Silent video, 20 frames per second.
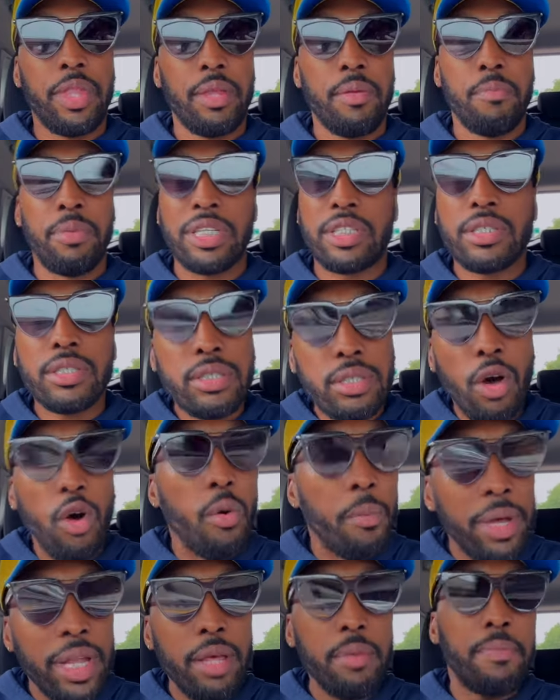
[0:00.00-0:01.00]
But so
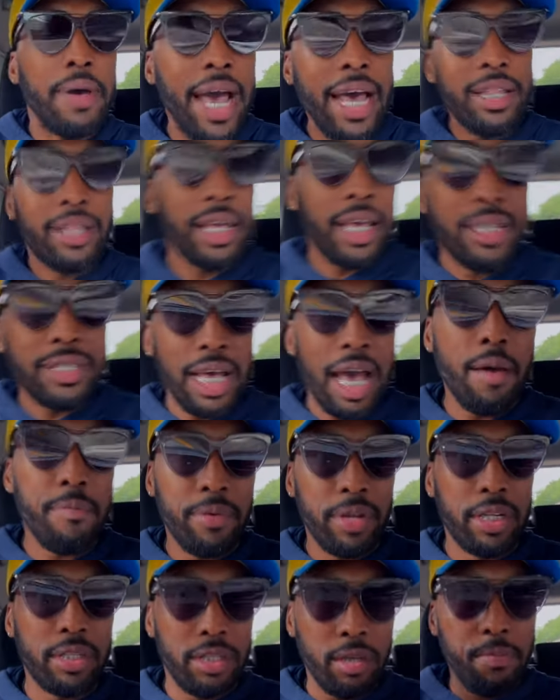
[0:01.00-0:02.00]
many bad things
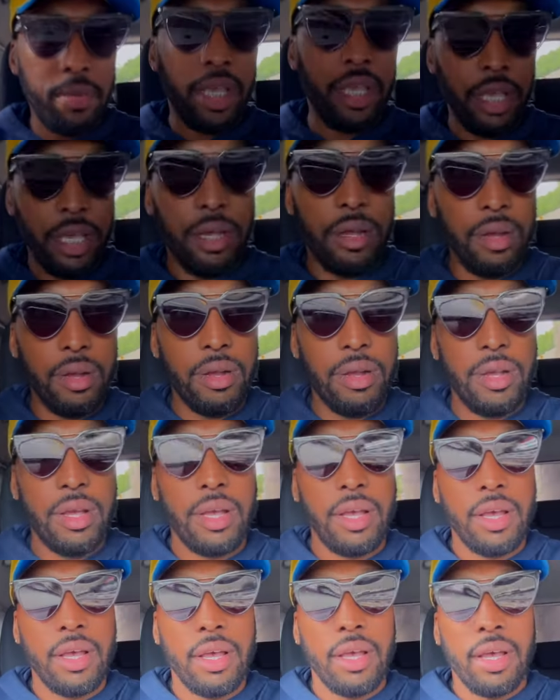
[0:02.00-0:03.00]
happened to me here.
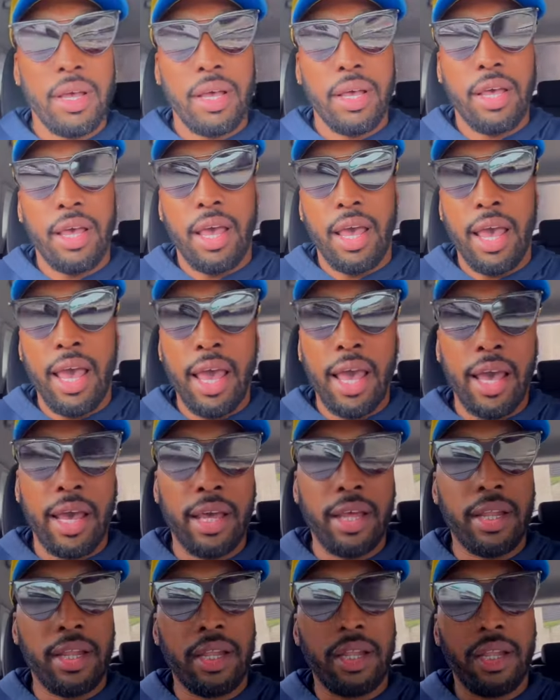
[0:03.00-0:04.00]
And